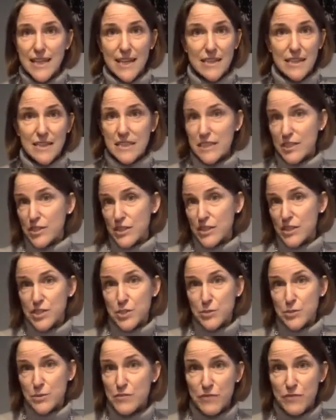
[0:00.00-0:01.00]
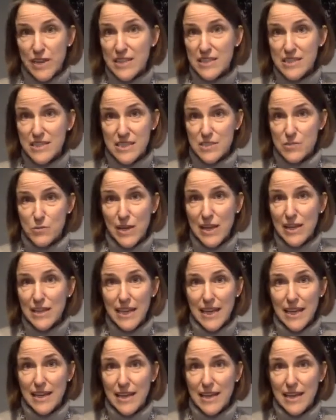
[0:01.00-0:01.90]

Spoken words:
and clearly to his friends as well.